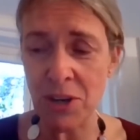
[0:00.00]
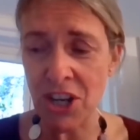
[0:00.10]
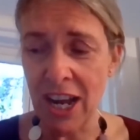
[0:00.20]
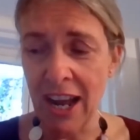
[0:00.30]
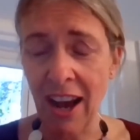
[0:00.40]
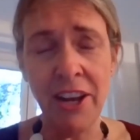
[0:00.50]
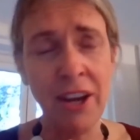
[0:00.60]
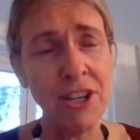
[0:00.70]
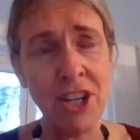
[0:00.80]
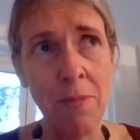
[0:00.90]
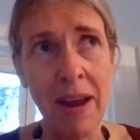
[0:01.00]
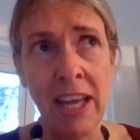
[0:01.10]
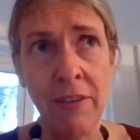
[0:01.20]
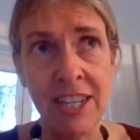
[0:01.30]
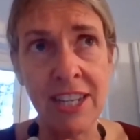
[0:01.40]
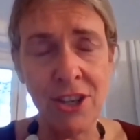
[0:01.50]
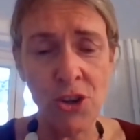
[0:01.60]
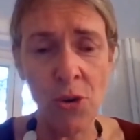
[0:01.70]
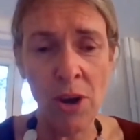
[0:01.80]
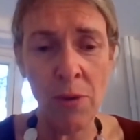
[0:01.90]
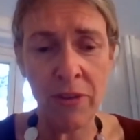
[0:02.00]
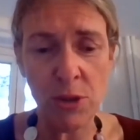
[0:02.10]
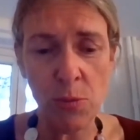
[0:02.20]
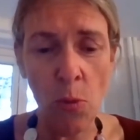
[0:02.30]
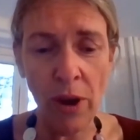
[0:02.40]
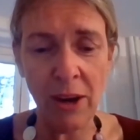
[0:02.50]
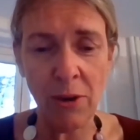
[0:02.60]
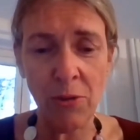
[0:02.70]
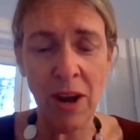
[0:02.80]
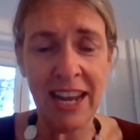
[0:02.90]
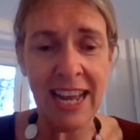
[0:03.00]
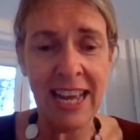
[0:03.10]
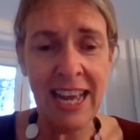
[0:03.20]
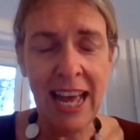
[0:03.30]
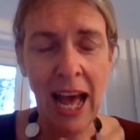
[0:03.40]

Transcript: which I know so many of us enjoy, whether it's walking or running.